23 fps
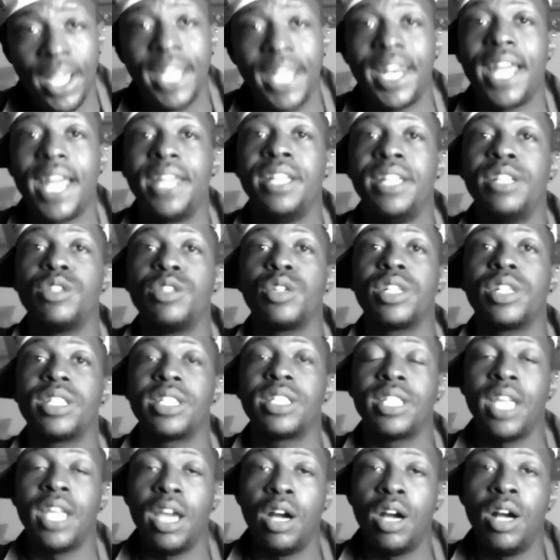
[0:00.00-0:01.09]
And I need you to
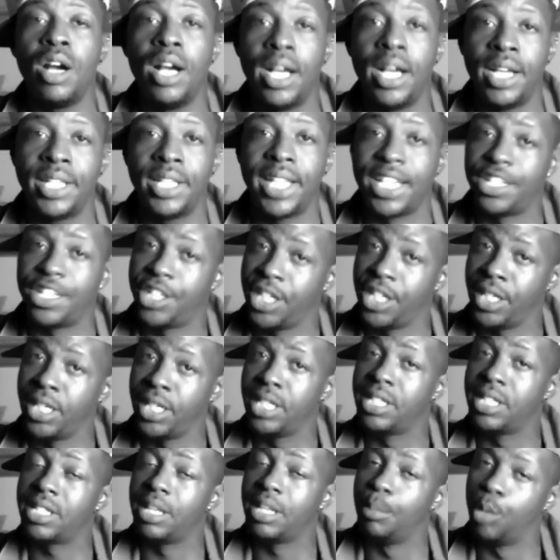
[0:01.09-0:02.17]
tell her that she
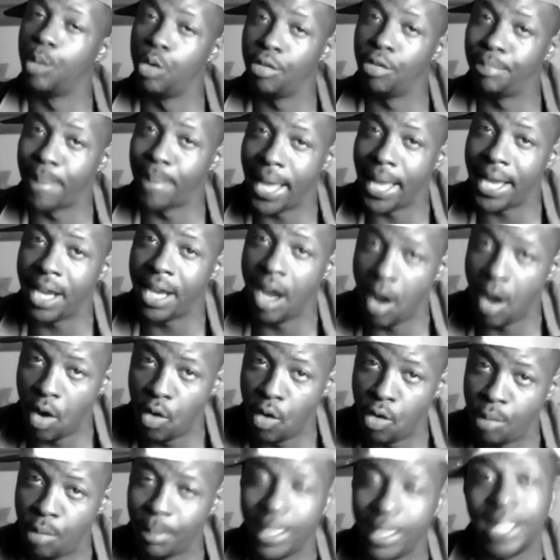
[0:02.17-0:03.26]
needs to move back
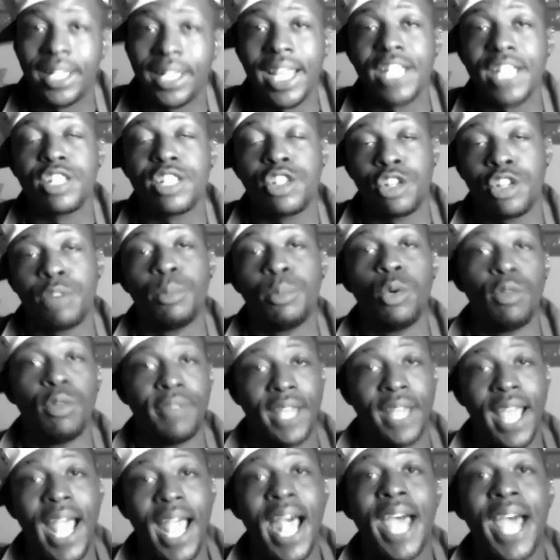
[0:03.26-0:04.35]
home and that you're
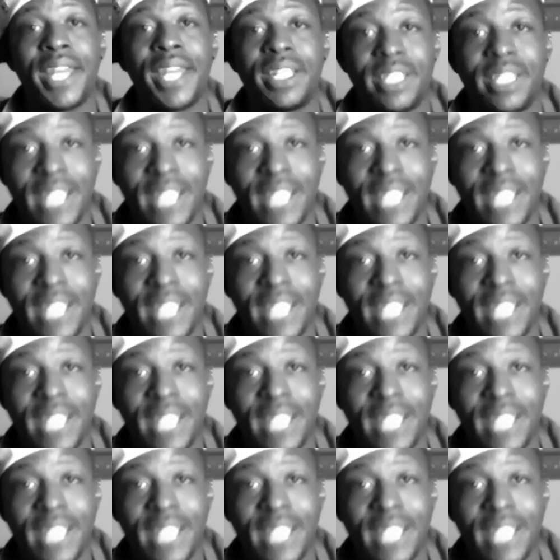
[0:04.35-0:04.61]
moving out of